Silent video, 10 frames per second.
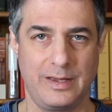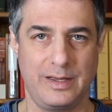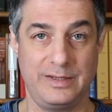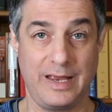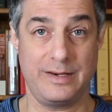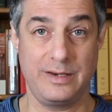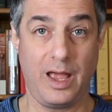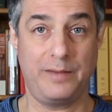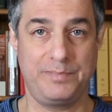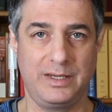and yet
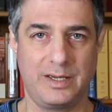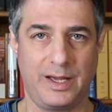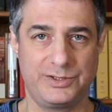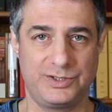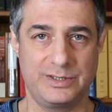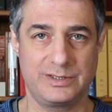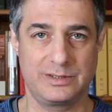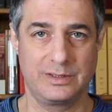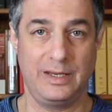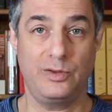not be
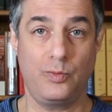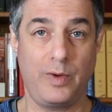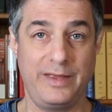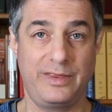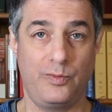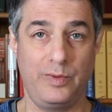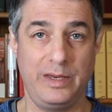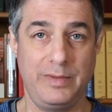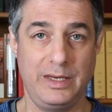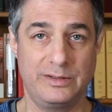conscious in the way that
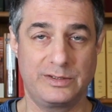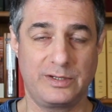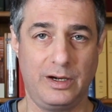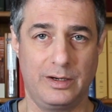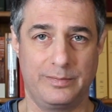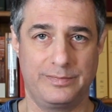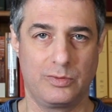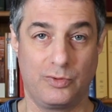we mean the term?